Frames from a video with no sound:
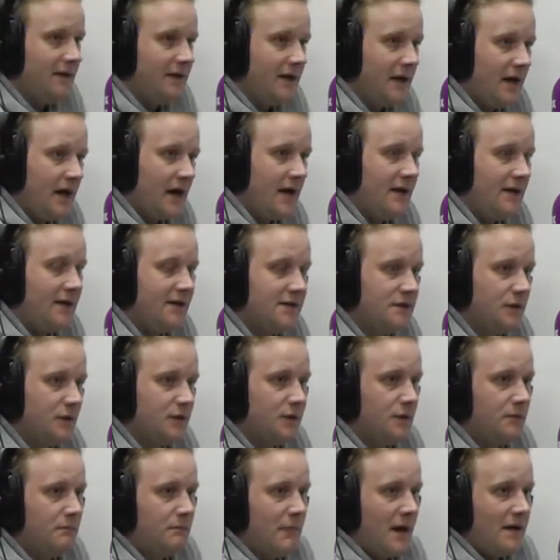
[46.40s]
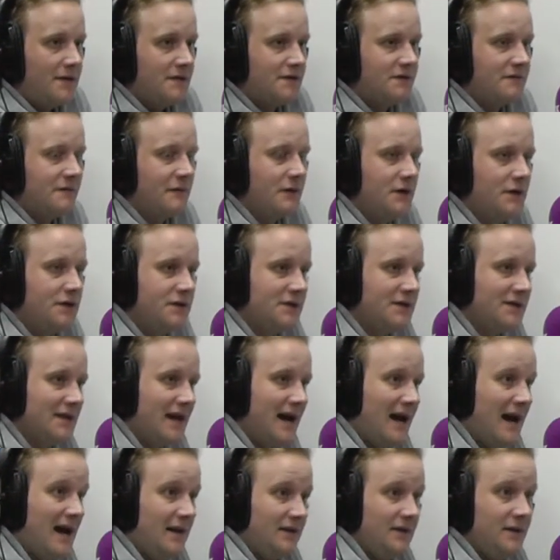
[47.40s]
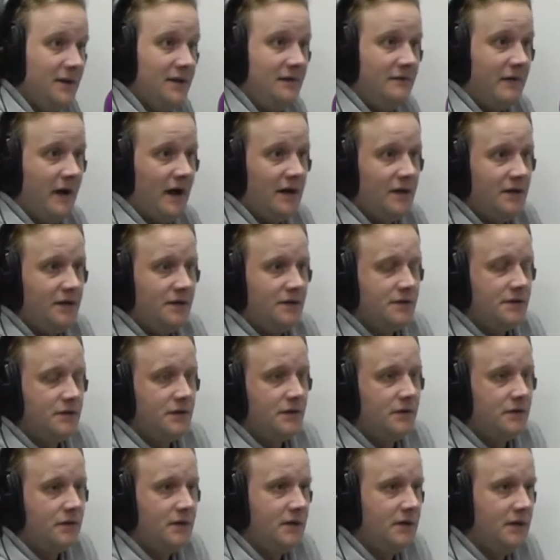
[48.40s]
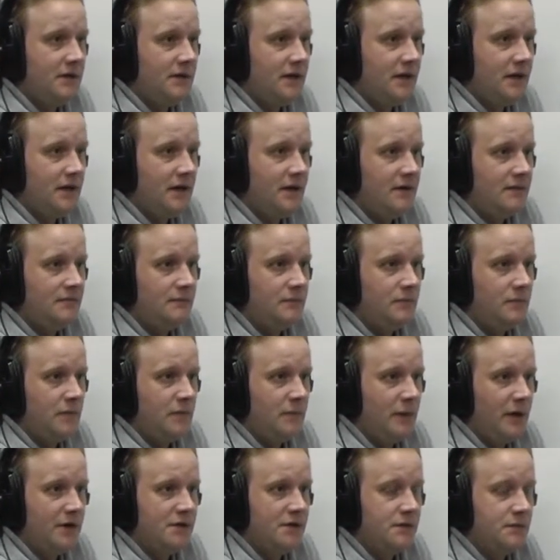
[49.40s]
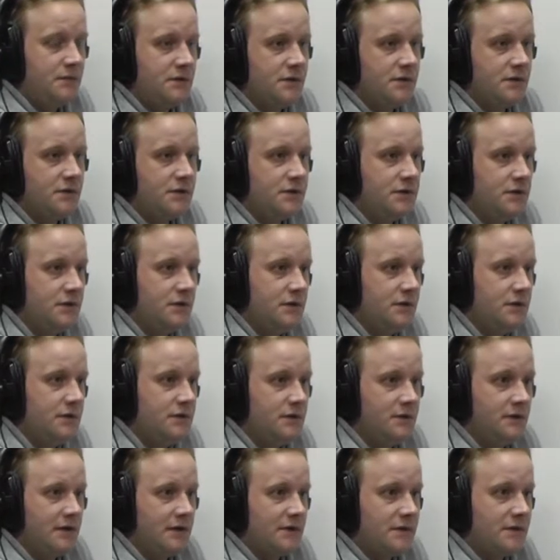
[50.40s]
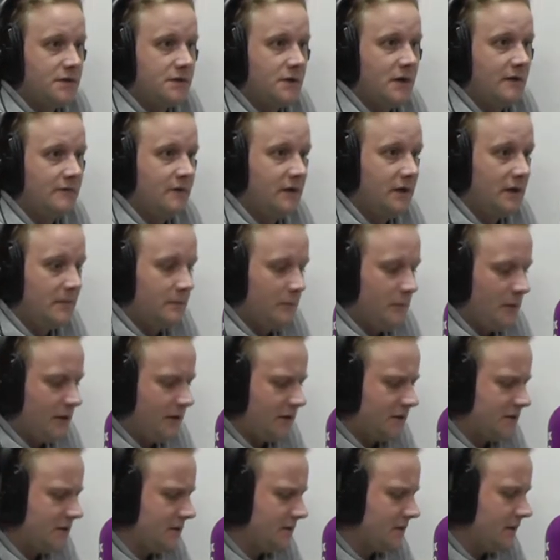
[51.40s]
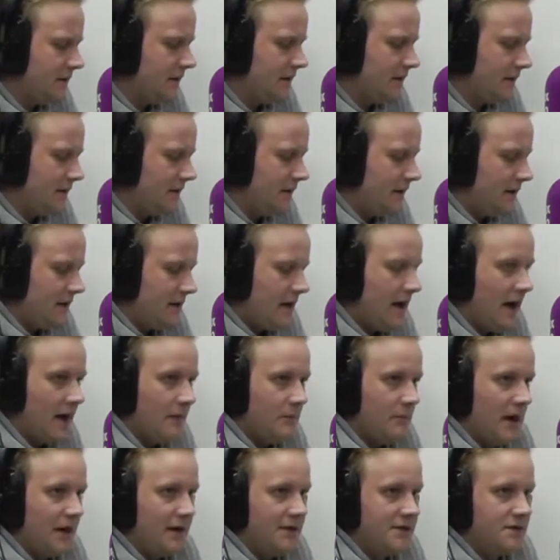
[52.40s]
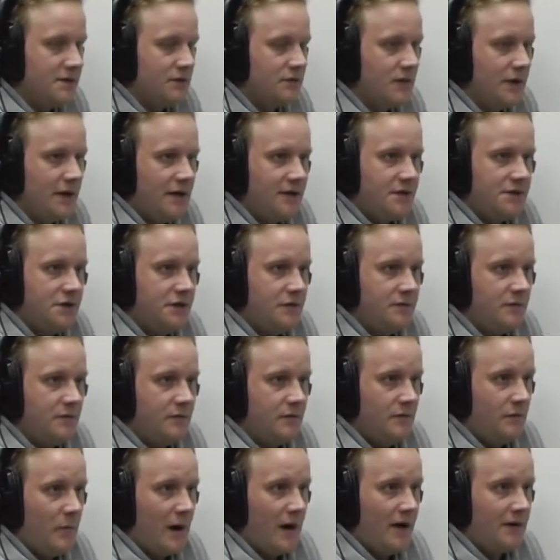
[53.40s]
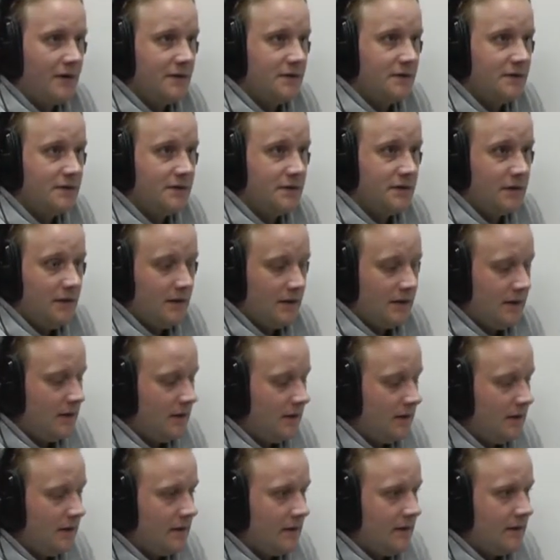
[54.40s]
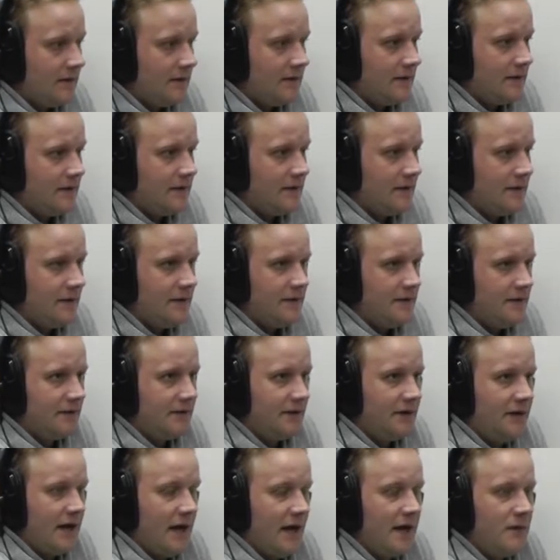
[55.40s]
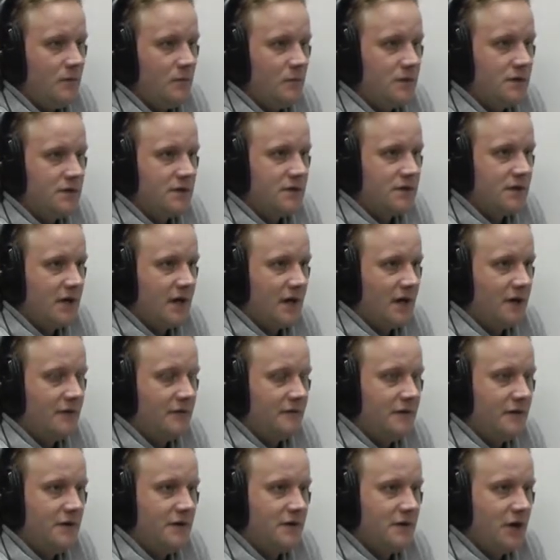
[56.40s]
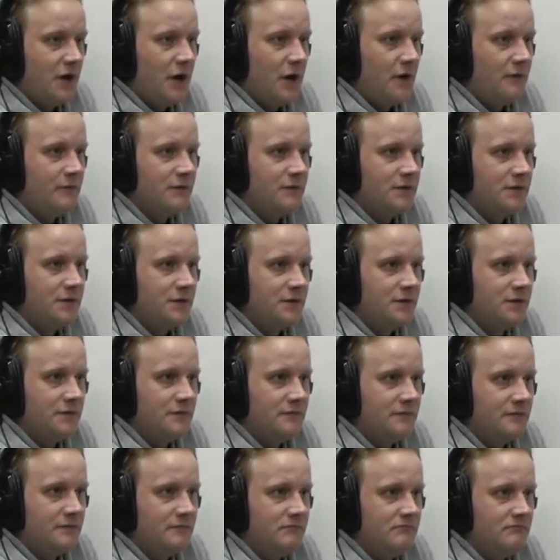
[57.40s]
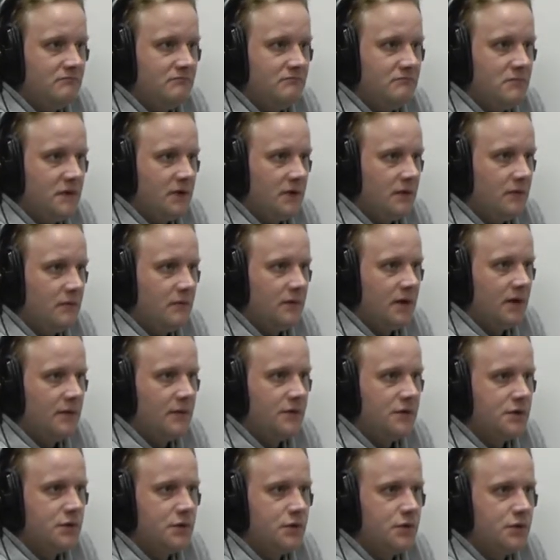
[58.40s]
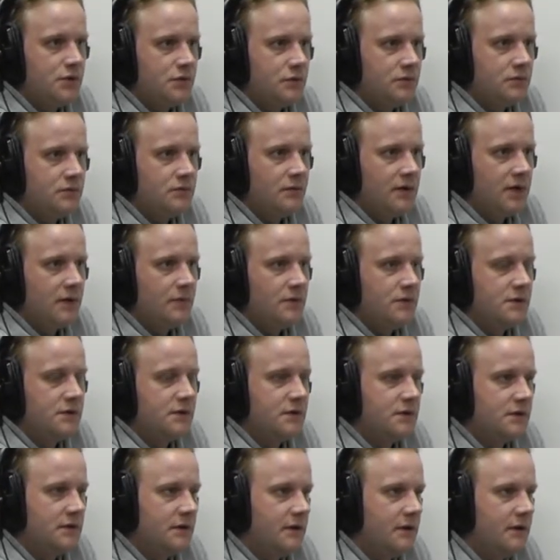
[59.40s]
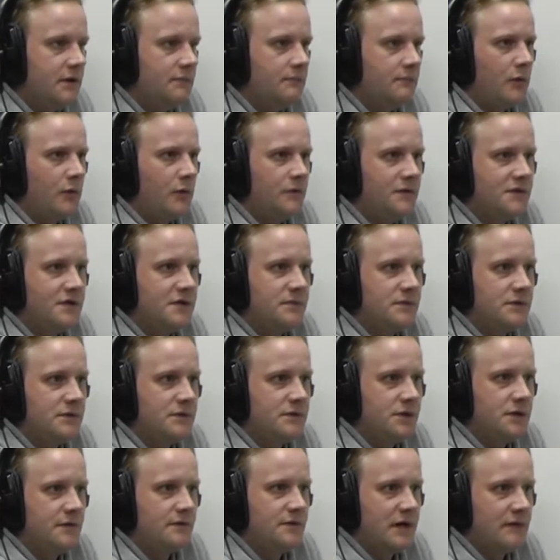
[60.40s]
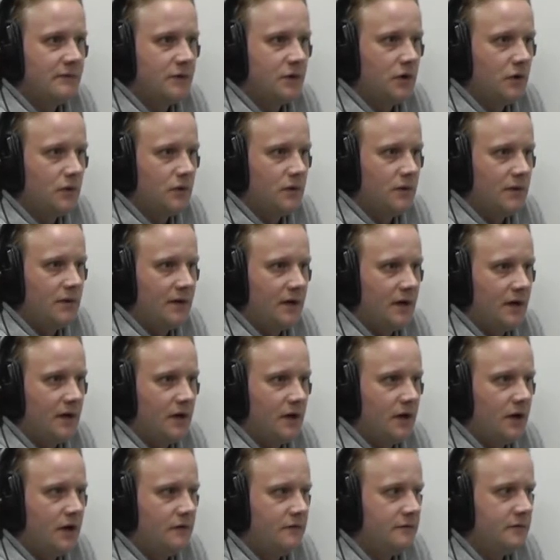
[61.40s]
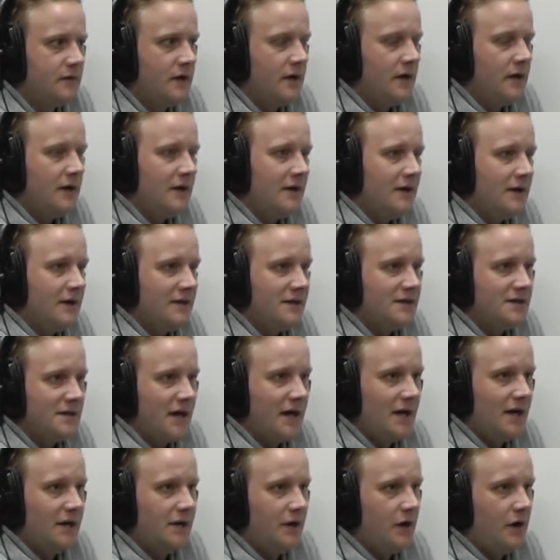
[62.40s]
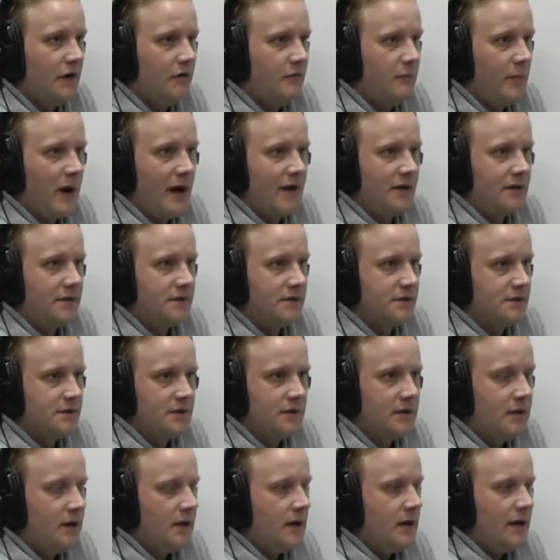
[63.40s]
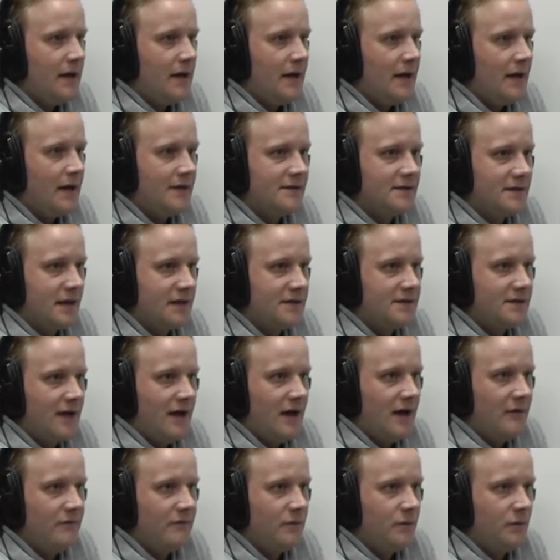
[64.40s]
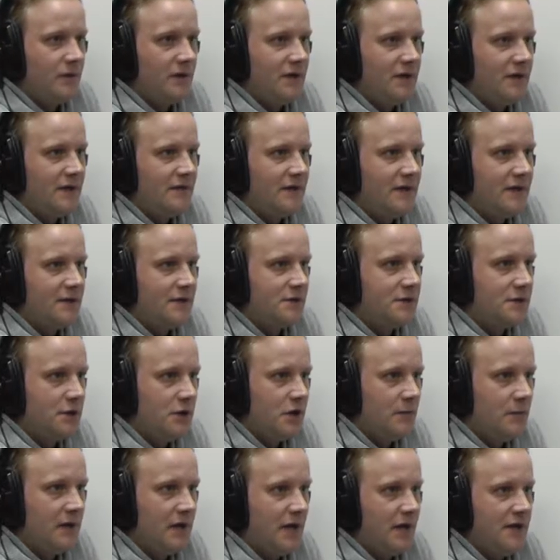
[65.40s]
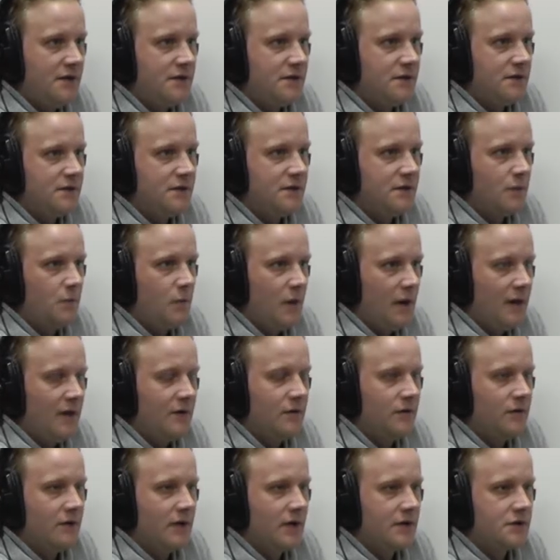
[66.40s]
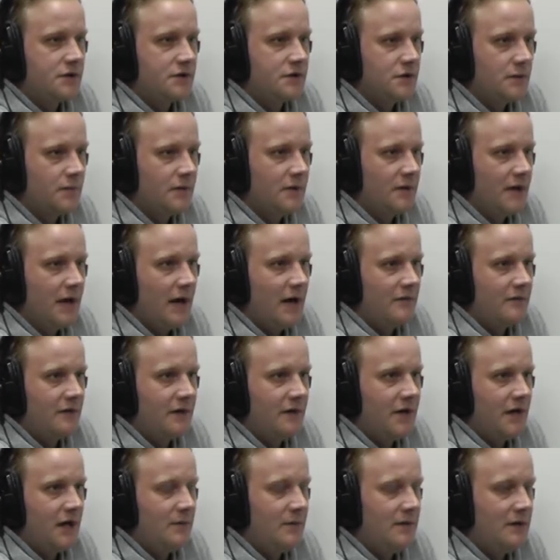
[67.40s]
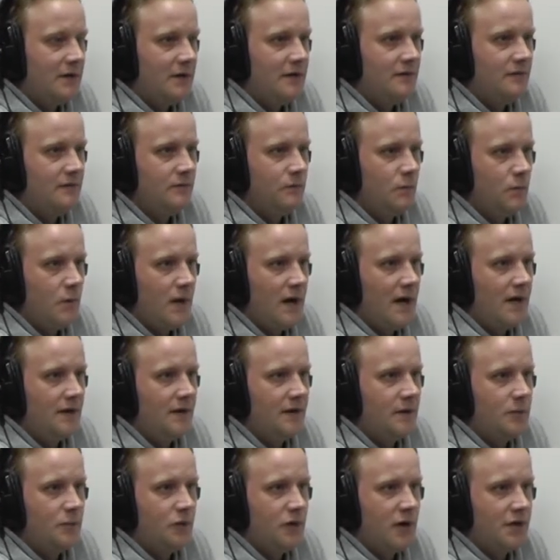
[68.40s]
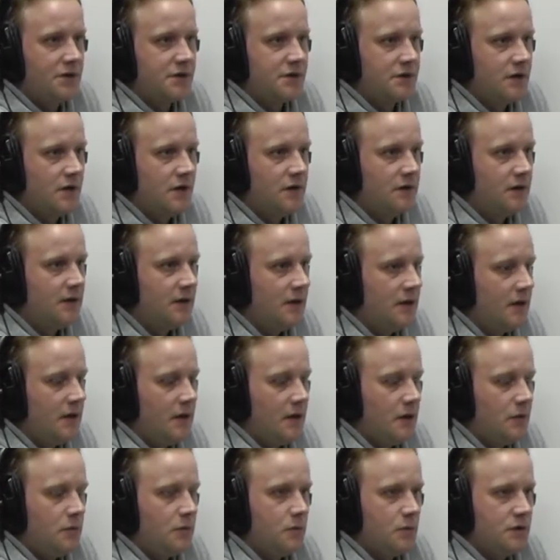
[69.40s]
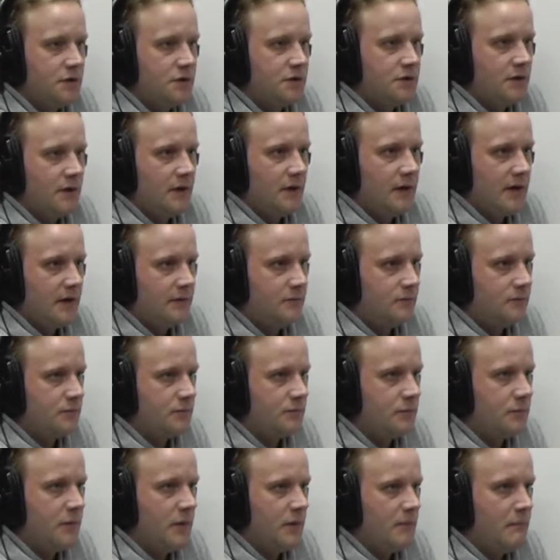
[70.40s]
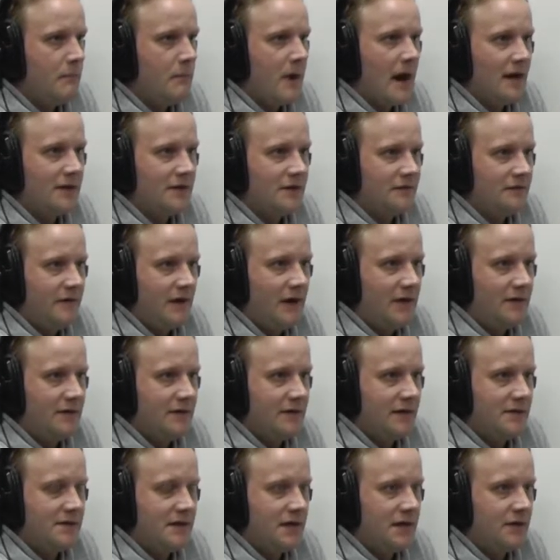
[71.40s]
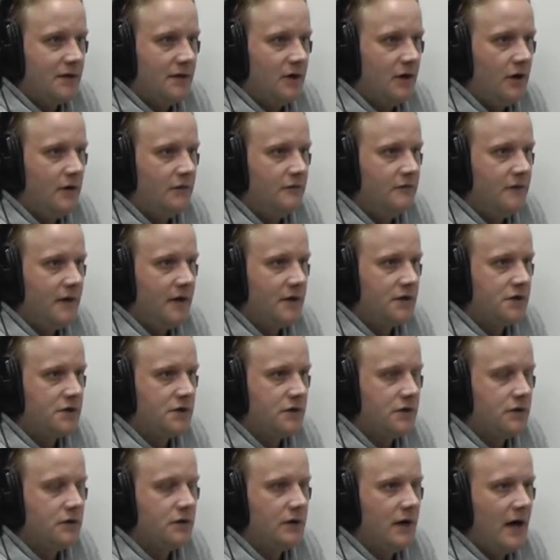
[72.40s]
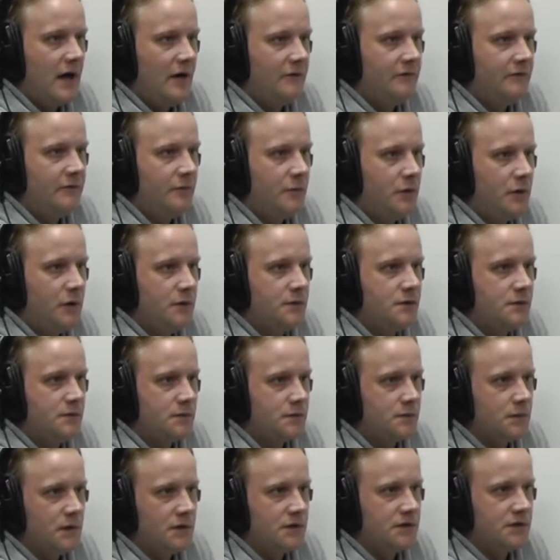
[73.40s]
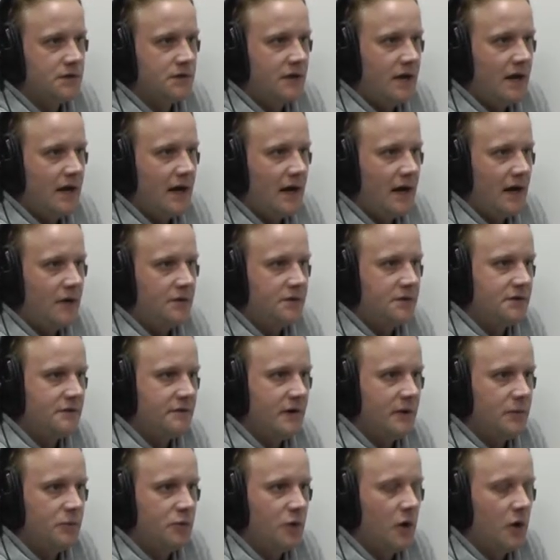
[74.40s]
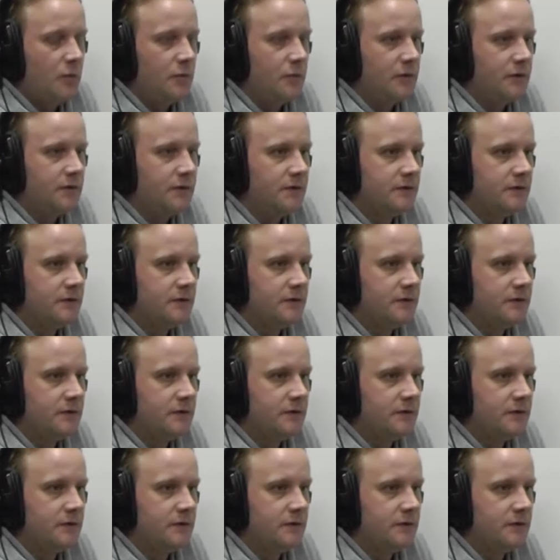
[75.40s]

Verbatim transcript: uh, East London men's first at Lee Valley, so the uh, pitch that was used during the 2012 Olympics. Um, and it's a great achievement for Bacchus. The, the game was, uh, the first half was sort of you know, it was neutral. It was it, teams deserved to have a goal in that half. The second half Bacchus, as I say every week, their determination to win or get something out of a game, even when the pressure's on, was uh, magnified in that second half. They taught every person that was watching there how to defend properly.